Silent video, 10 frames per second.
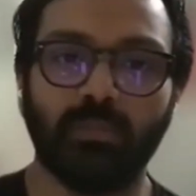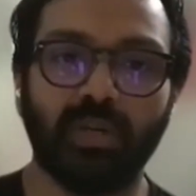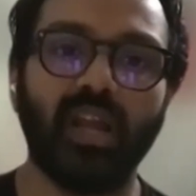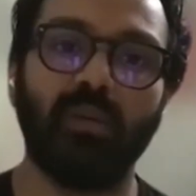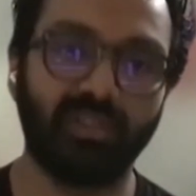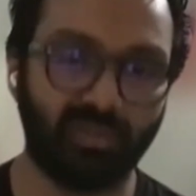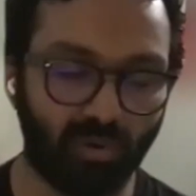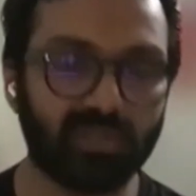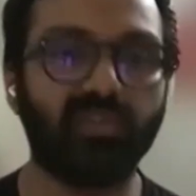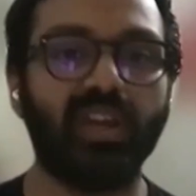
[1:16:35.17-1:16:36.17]
But yeah, I mean, in
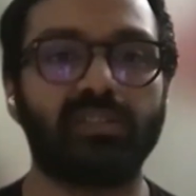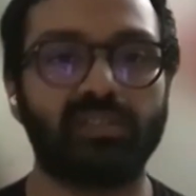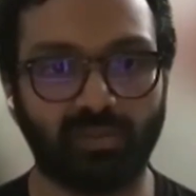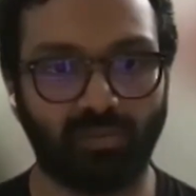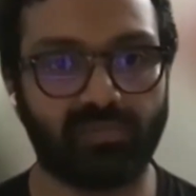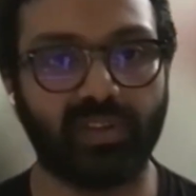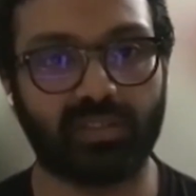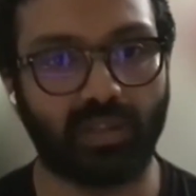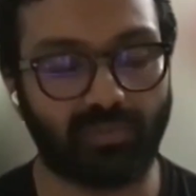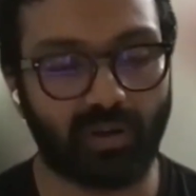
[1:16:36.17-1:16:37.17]
those ways,
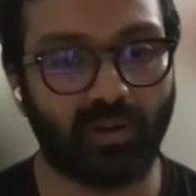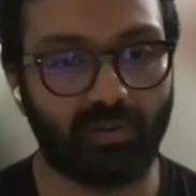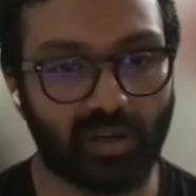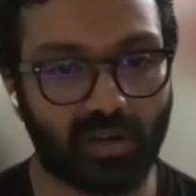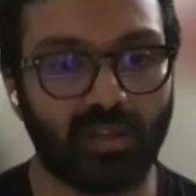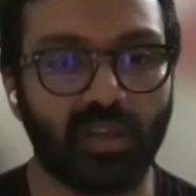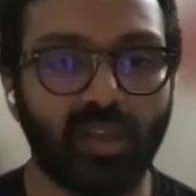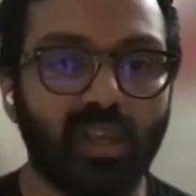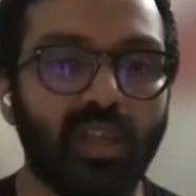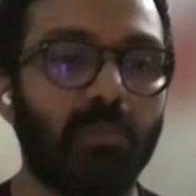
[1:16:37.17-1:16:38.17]
it's definitely outdated.
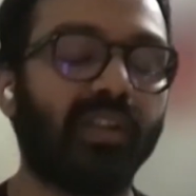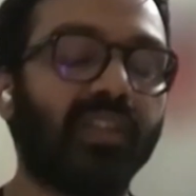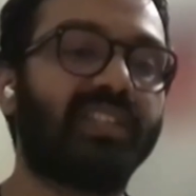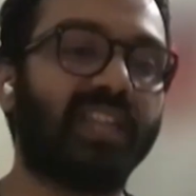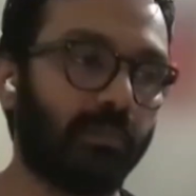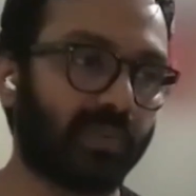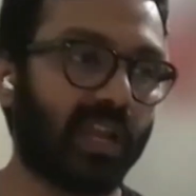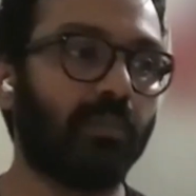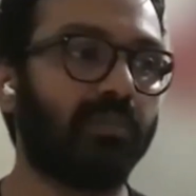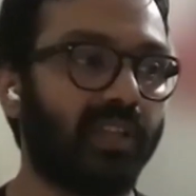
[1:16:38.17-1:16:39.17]
But at the same
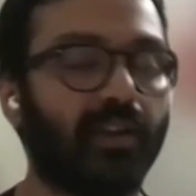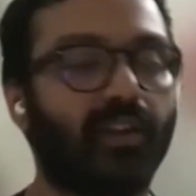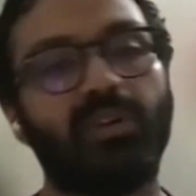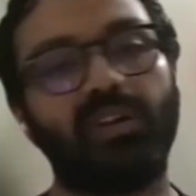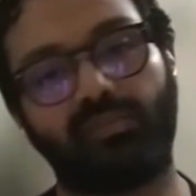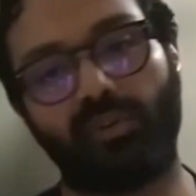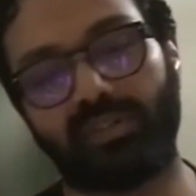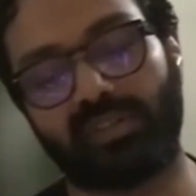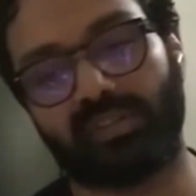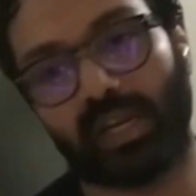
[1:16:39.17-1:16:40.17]
time, the argument, of
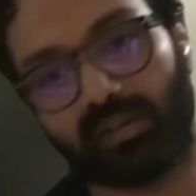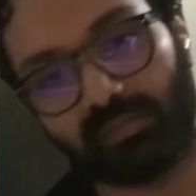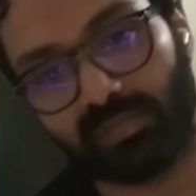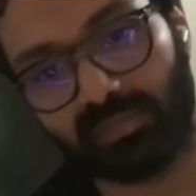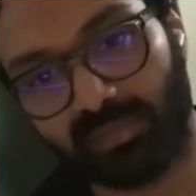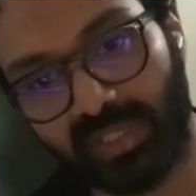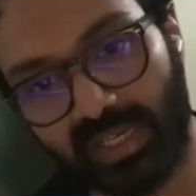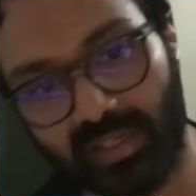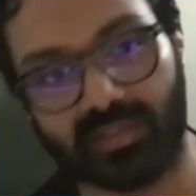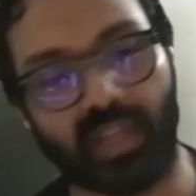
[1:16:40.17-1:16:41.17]
course, is that
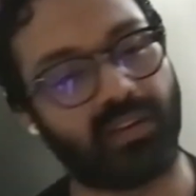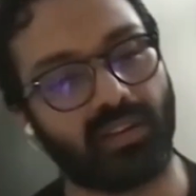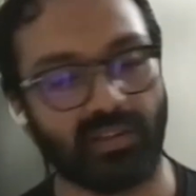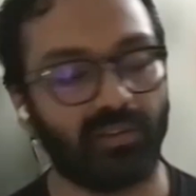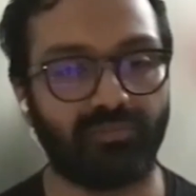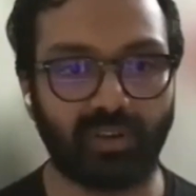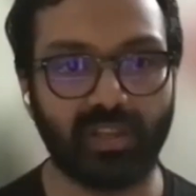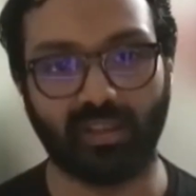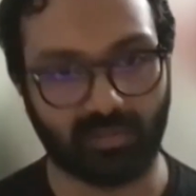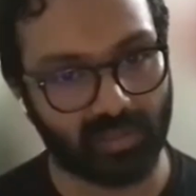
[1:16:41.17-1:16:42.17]
JJ is technically
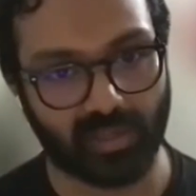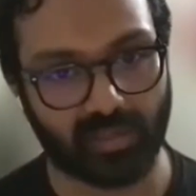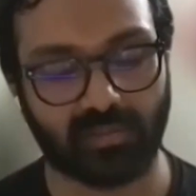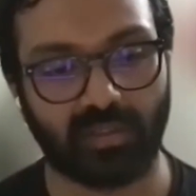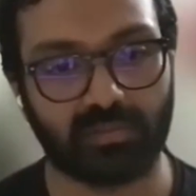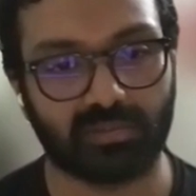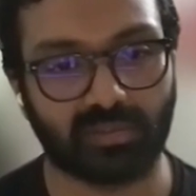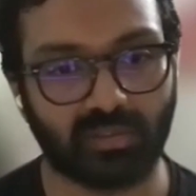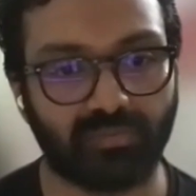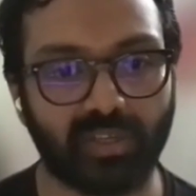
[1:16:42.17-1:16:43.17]
free. Like,
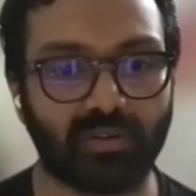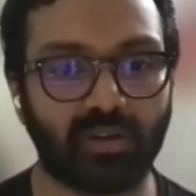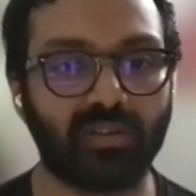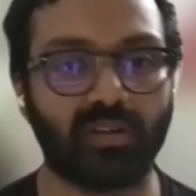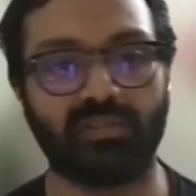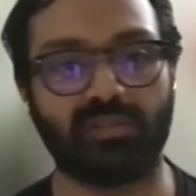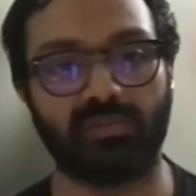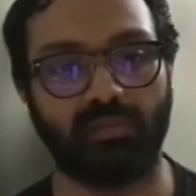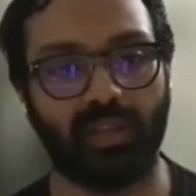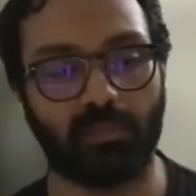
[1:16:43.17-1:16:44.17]
the fee structure
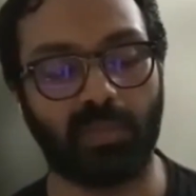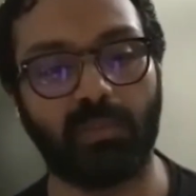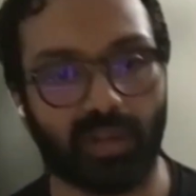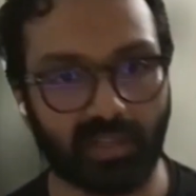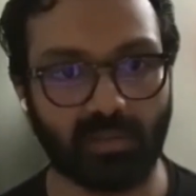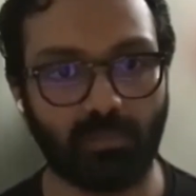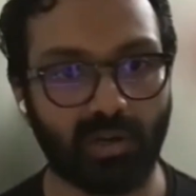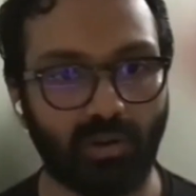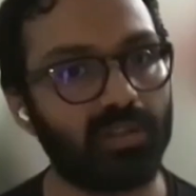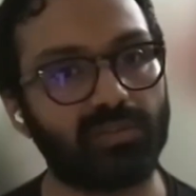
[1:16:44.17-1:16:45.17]
is like minimal as
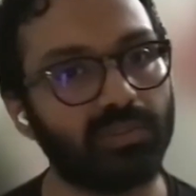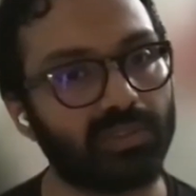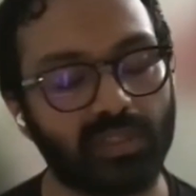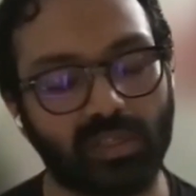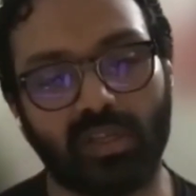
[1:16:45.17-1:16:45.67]
compared to other schools.